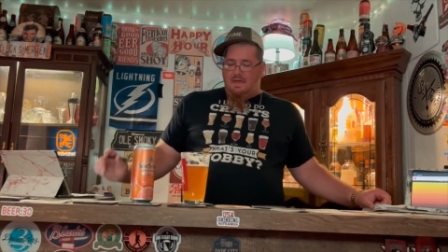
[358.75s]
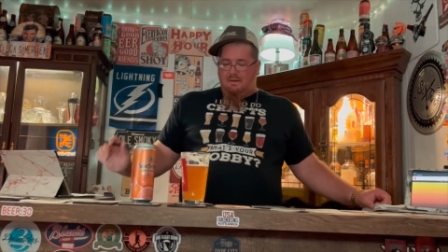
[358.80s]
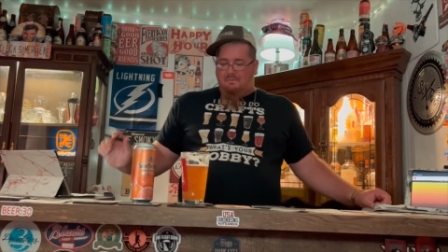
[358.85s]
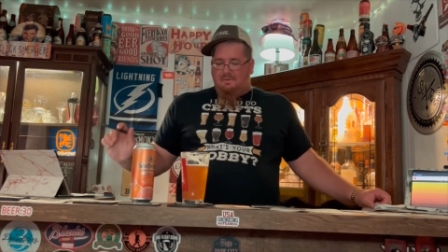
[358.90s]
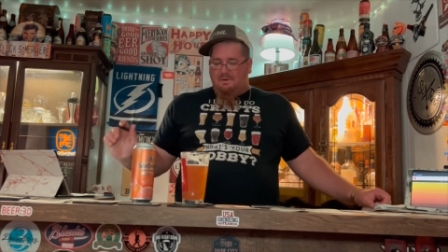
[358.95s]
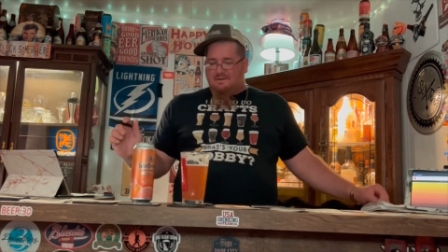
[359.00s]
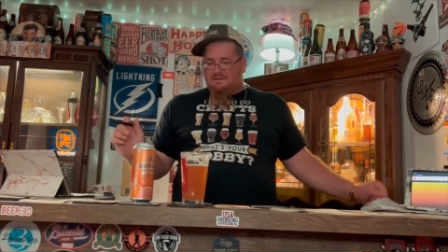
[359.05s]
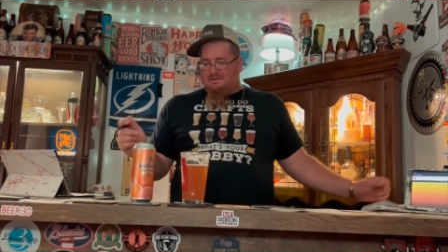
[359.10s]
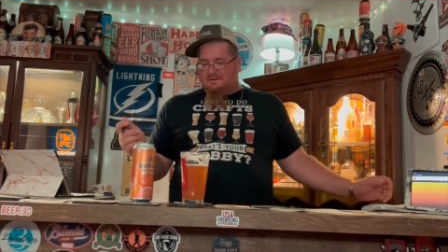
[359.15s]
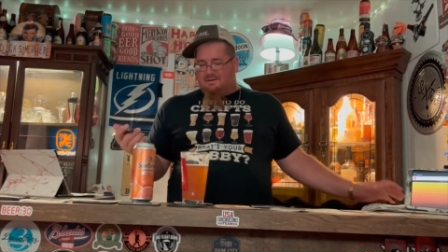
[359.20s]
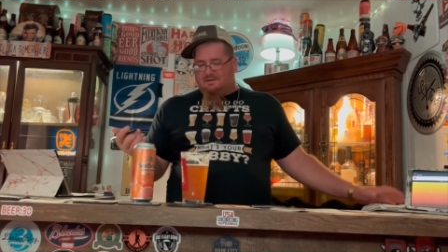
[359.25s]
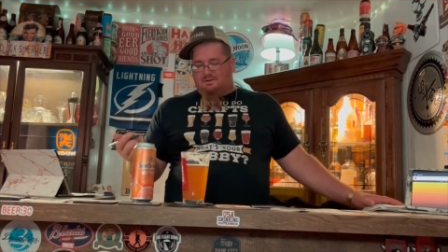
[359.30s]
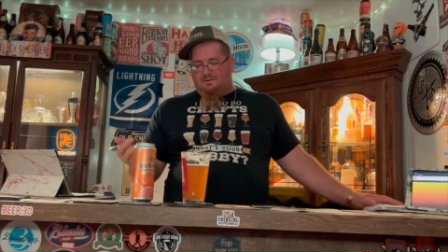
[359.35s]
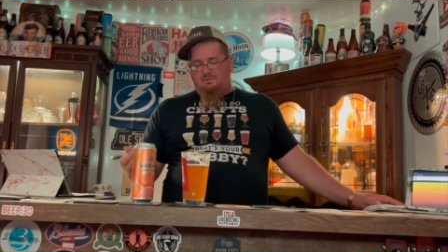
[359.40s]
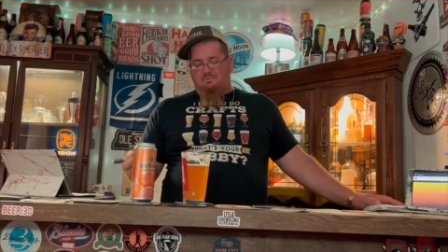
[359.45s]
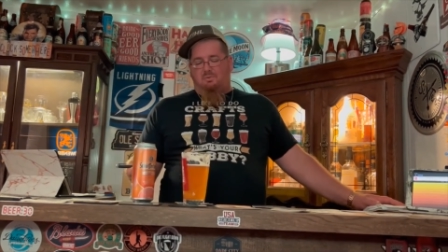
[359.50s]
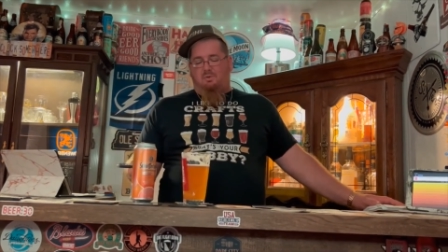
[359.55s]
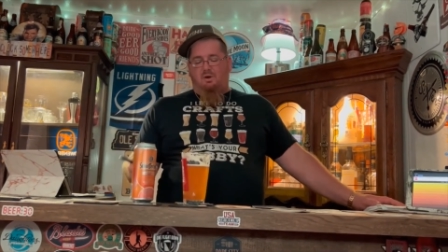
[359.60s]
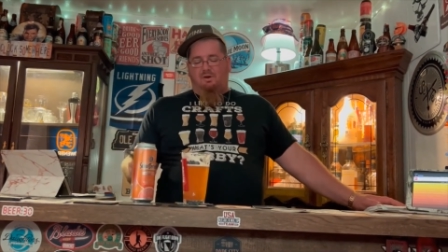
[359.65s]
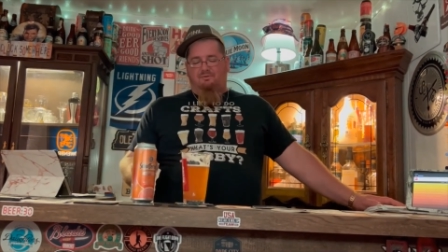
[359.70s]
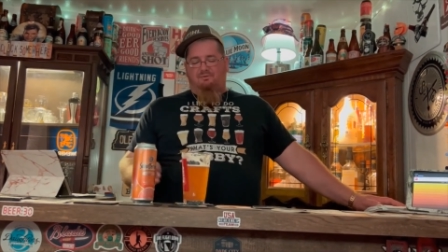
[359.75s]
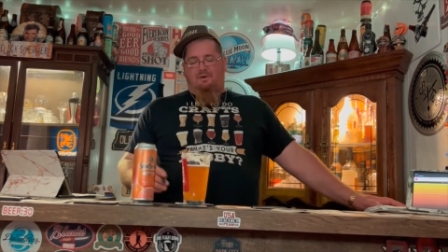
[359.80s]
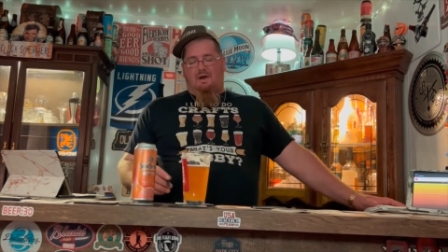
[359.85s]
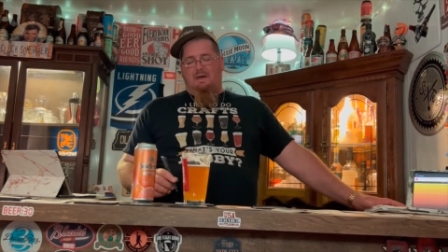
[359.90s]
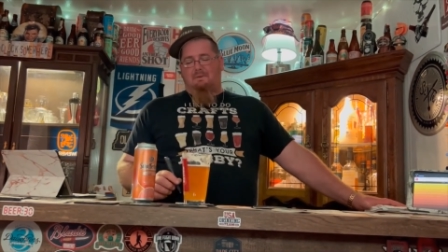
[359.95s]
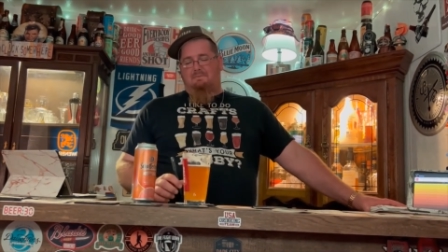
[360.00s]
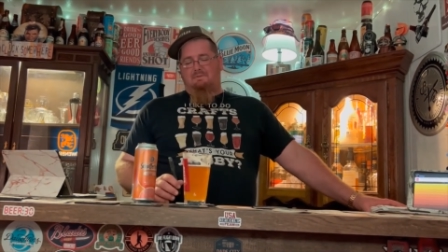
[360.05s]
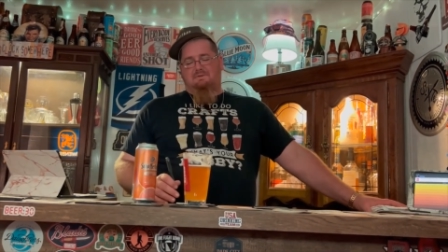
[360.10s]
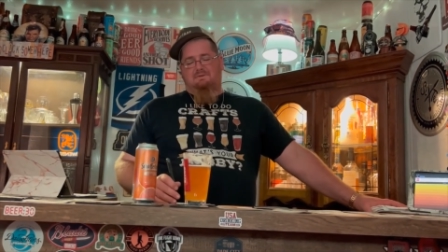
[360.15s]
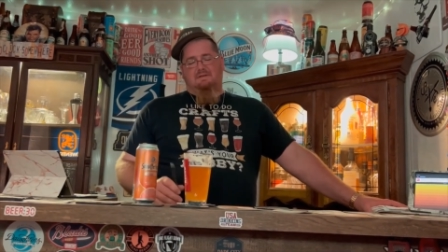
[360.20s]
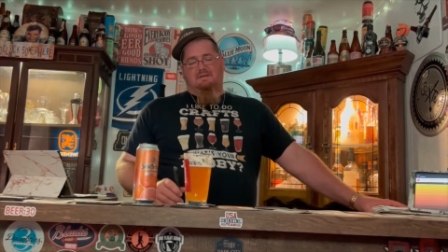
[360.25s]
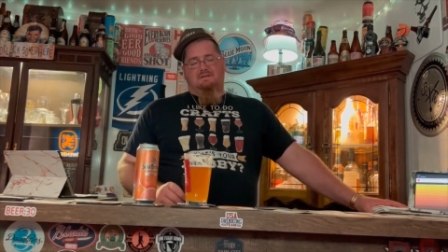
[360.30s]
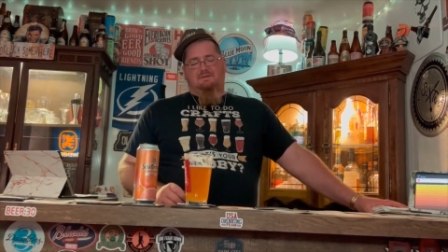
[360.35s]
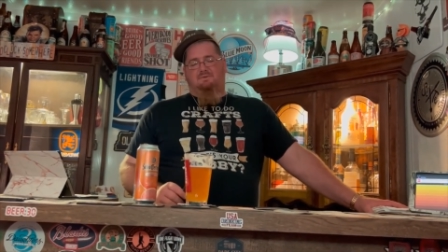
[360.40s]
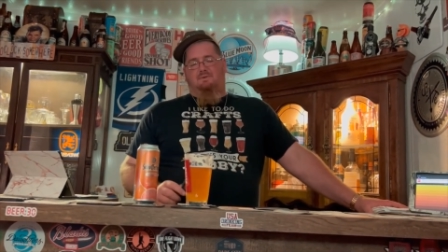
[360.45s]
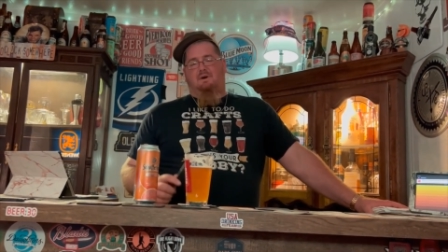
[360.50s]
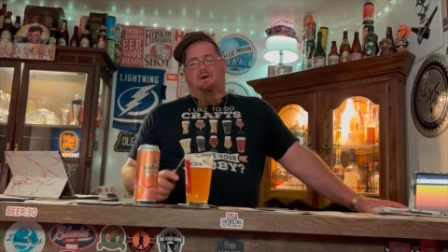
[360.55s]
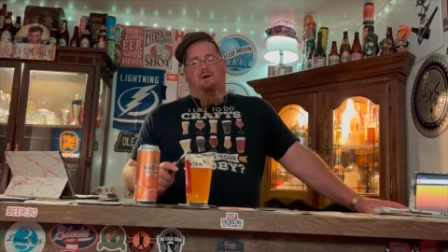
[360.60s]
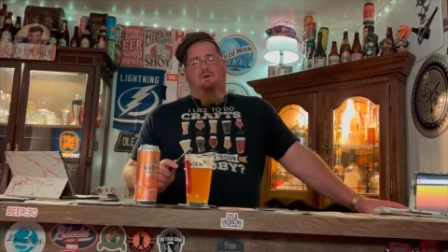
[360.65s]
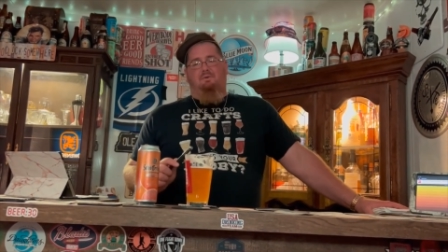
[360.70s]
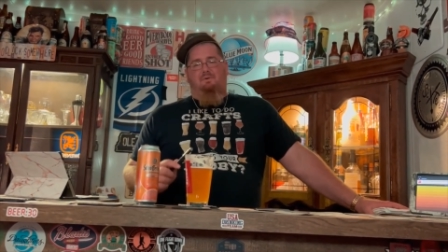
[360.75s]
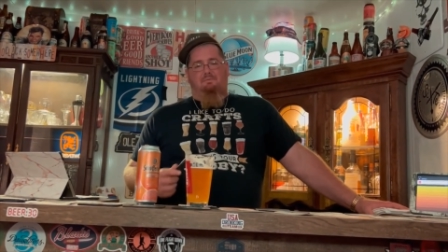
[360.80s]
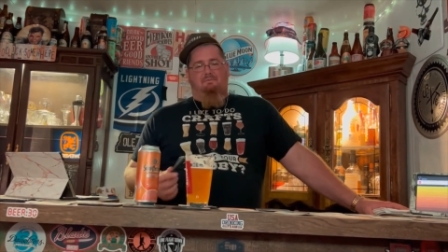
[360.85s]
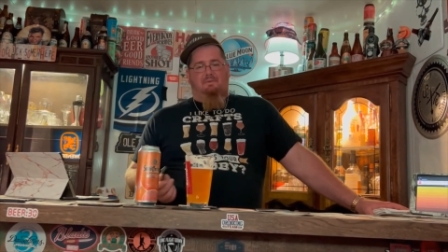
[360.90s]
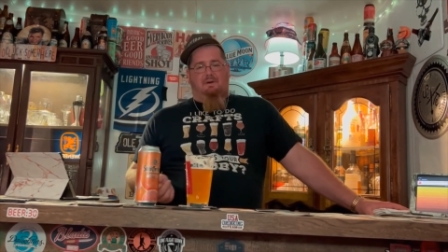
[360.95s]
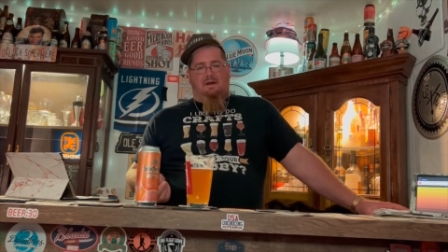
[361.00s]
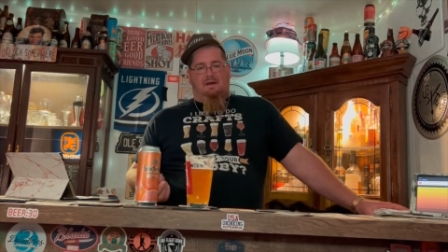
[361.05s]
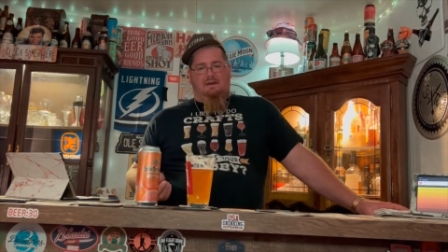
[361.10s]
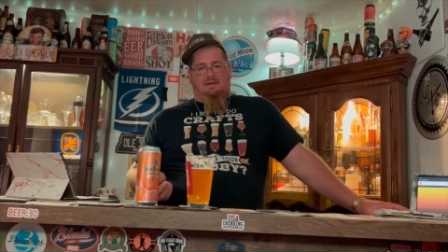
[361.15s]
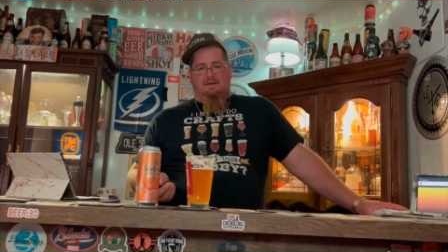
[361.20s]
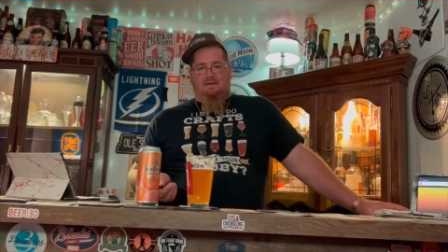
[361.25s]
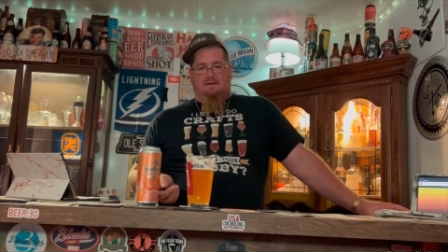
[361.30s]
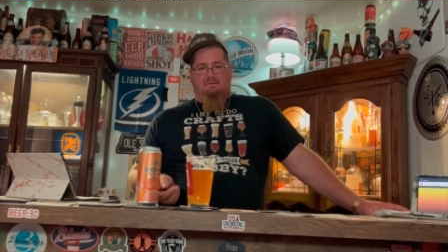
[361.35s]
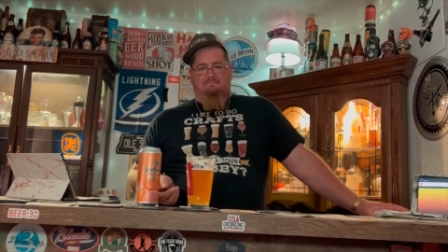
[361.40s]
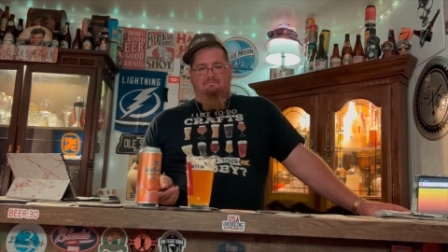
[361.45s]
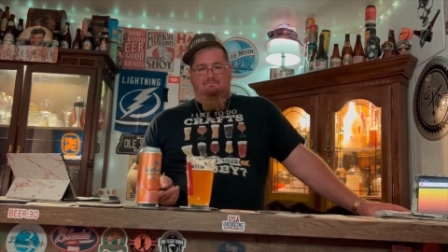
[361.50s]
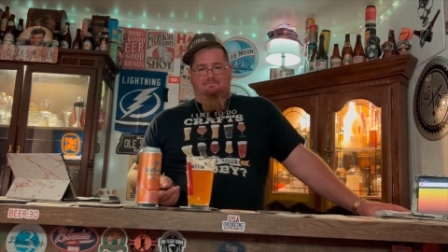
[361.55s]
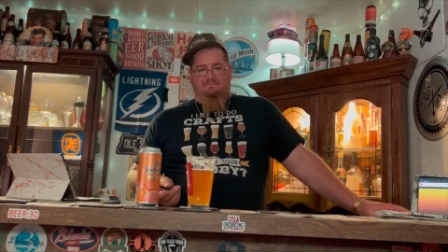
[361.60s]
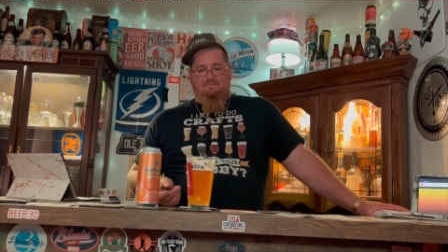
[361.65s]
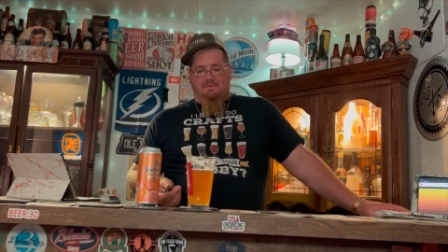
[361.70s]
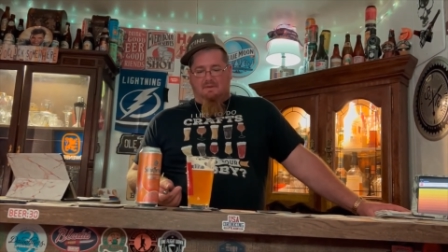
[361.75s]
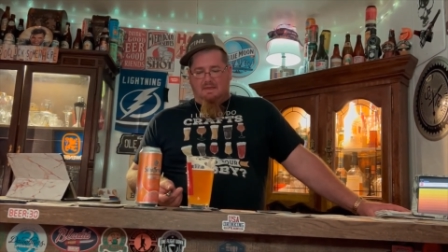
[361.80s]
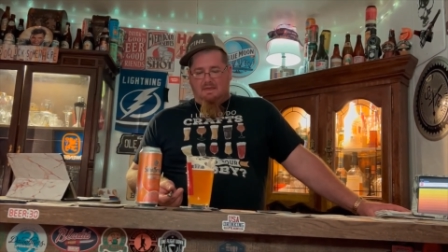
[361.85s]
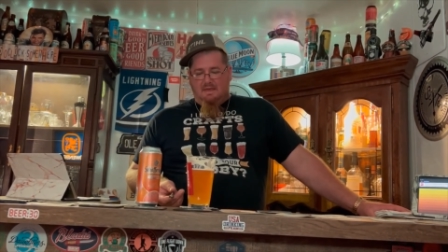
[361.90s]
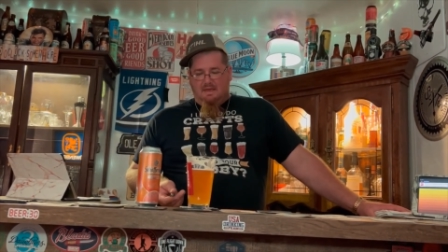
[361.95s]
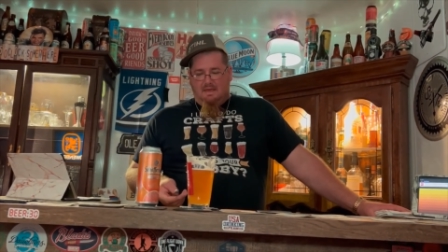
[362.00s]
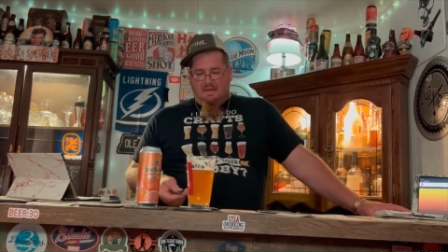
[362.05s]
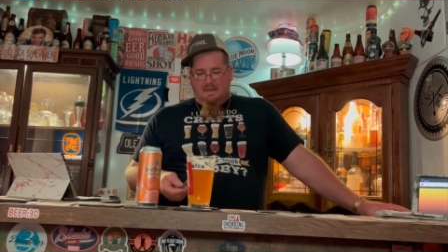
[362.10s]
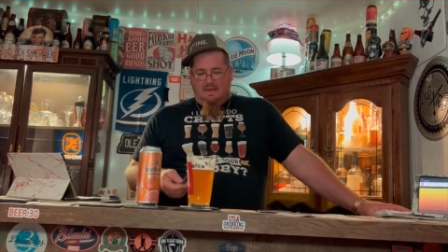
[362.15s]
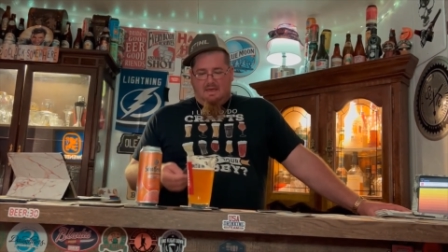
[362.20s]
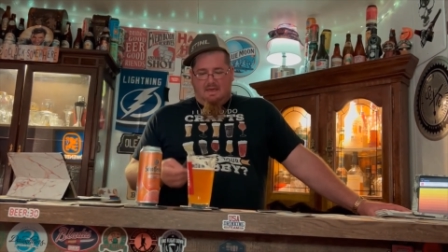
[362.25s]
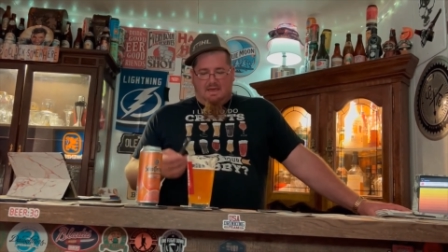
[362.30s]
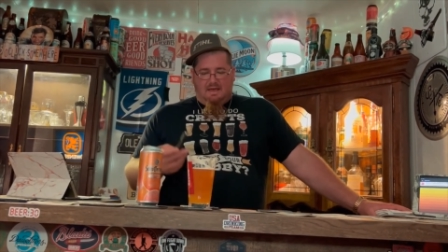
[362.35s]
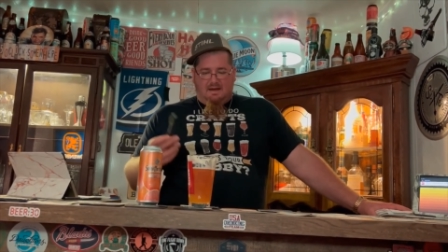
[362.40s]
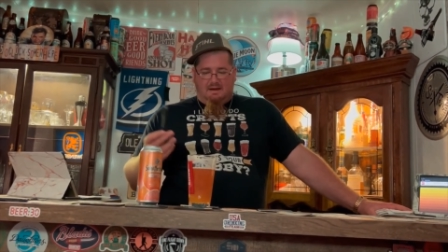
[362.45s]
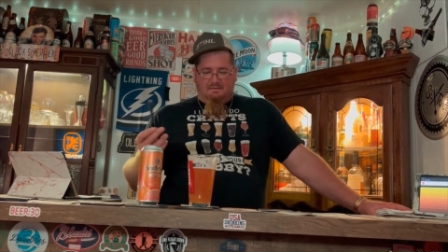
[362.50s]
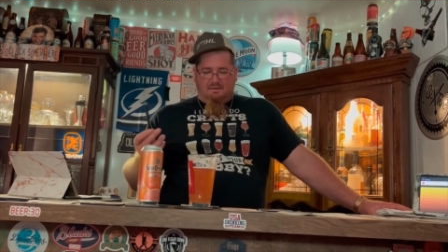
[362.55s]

but the 2.5% is why I wouldn't buy it again. And I'm